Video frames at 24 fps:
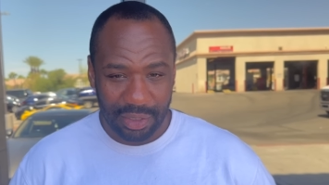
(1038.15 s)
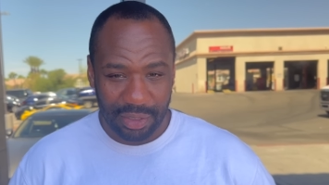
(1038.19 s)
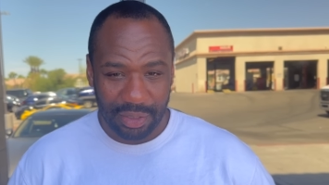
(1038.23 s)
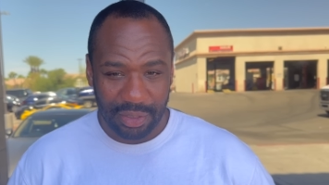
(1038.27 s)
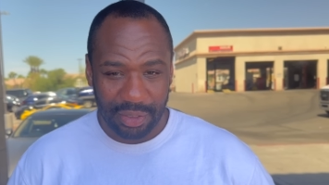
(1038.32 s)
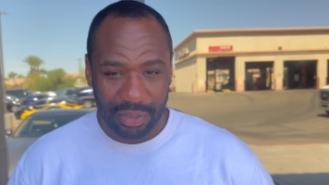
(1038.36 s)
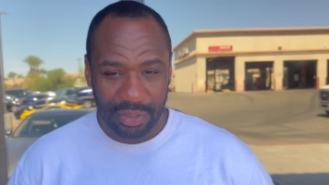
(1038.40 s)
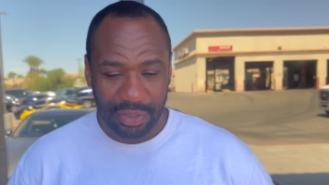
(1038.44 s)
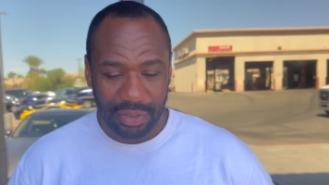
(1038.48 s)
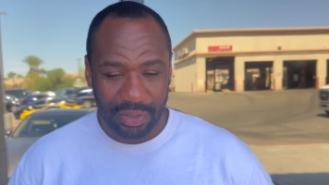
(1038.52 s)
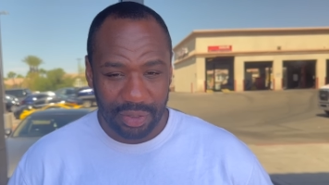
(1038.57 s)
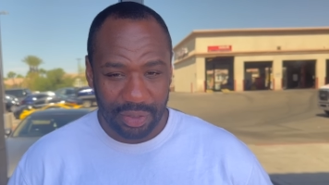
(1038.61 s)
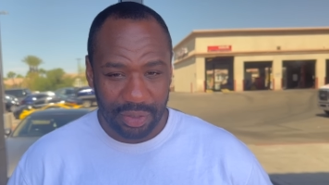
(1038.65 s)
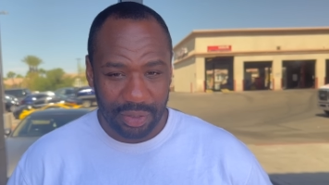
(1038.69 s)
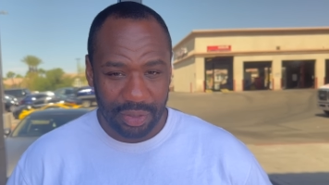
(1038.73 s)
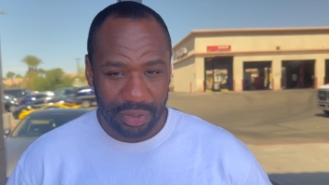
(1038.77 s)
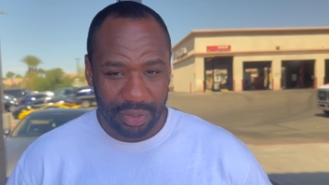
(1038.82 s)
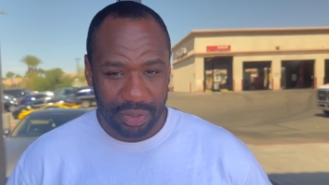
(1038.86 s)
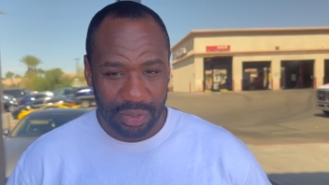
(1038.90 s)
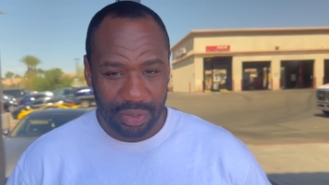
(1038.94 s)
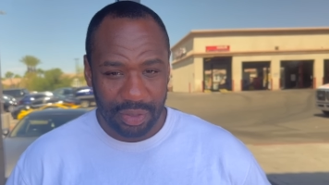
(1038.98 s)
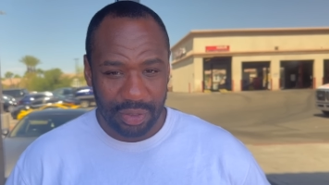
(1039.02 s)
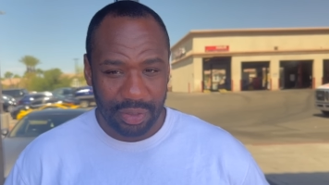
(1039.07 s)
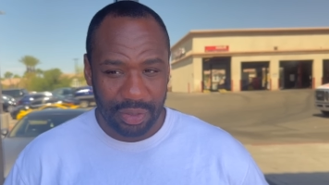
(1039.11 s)
Where can they
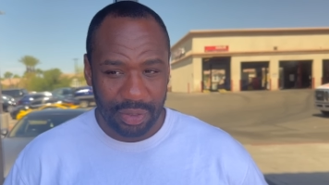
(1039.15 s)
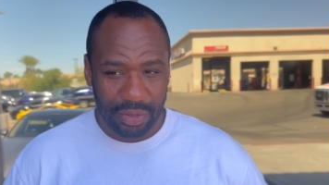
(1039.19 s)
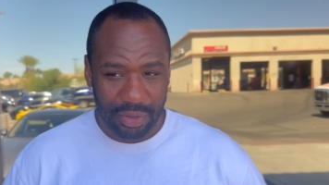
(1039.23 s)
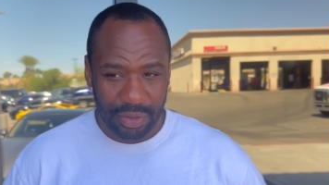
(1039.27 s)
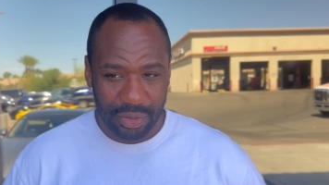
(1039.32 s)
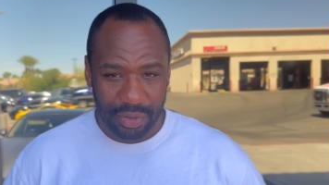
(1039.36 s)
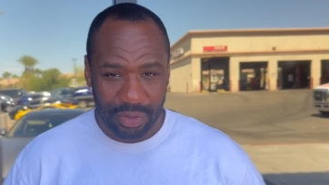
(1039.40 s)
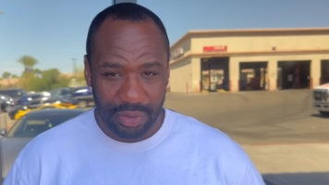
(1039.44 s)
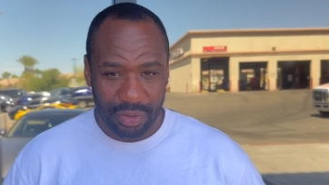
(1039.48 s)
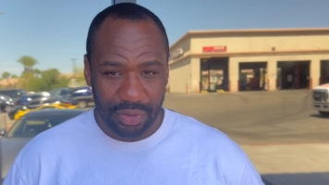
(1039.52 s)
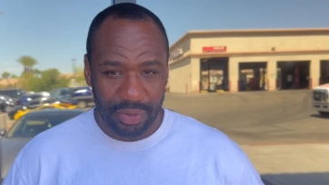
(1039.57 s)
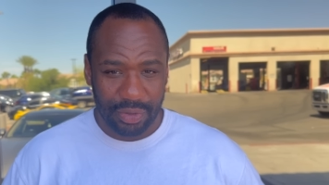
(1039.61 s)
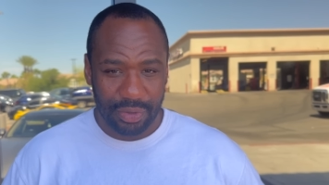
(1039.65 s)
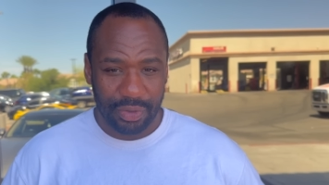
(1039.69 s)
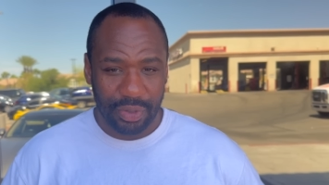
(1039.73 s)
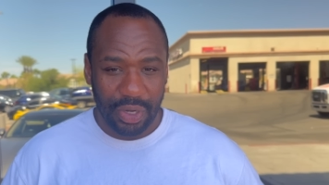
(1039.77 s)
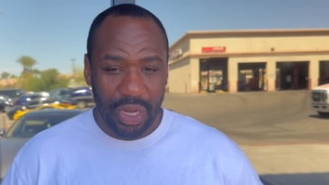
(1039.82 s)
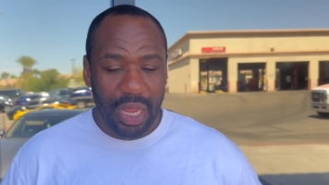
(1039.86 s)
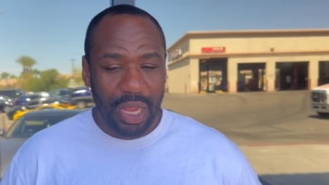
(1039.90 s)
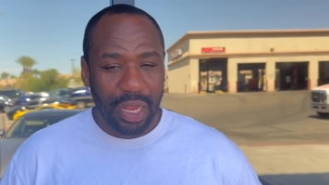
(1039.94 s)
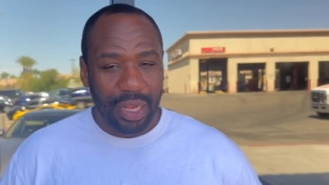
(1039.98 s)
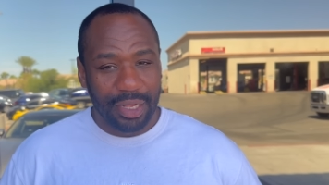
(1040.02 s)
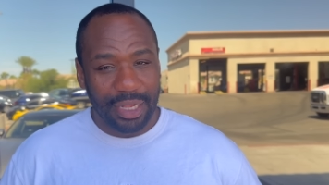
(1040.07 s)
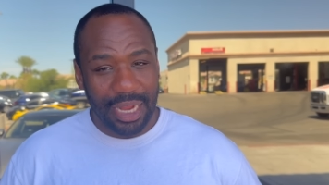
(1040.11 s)
find you? What's next?
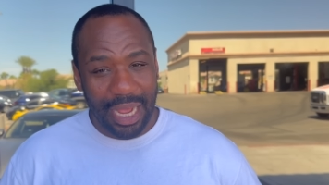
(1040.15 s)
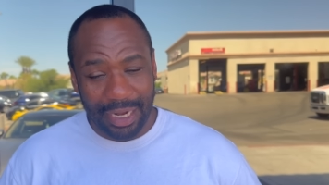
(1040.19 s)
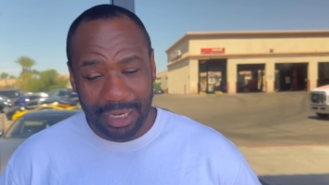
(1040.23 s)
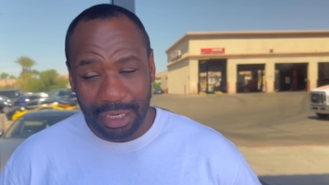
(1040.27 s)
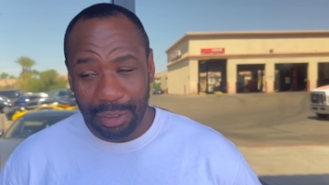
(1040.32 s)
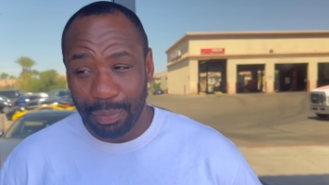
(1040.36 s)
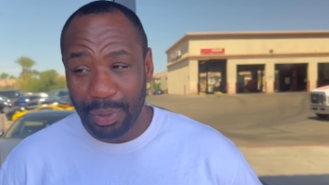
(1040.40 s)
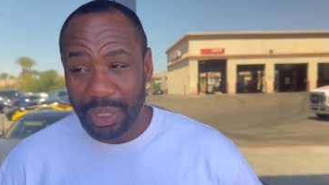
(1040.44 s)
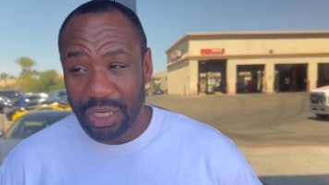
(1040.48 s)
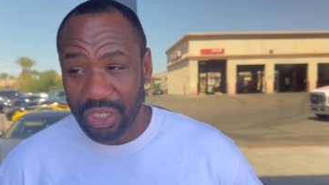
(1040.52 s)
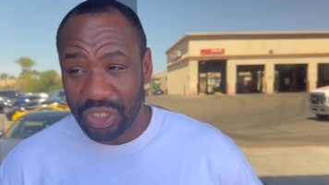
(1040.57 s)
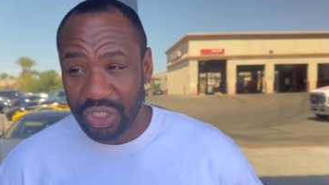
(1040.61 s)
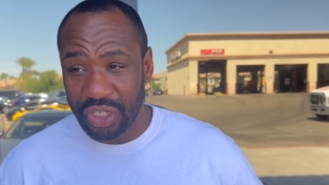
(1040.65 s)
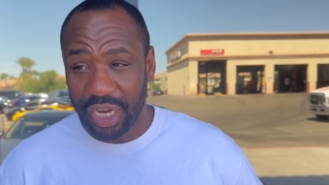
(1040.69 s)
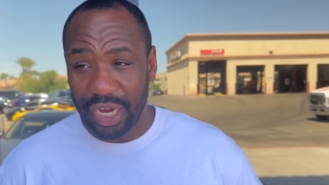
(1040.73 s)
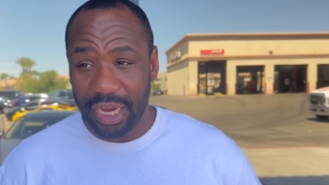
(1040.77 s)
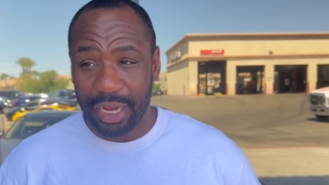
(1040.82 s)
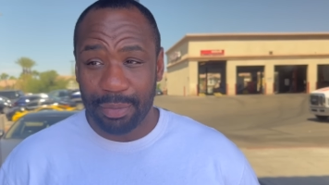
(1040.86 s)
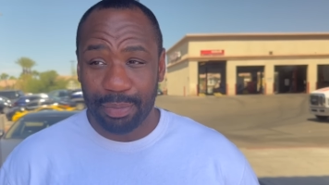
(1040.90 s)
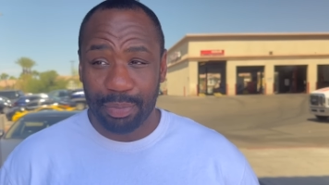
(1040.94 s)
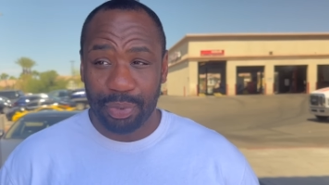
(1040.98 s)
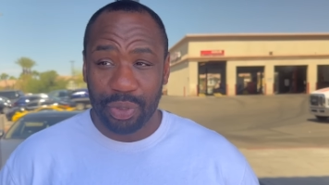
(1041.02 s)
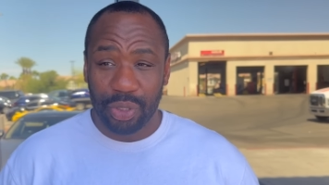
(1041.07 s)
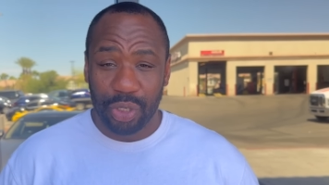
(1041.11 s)
Lonnie be the champ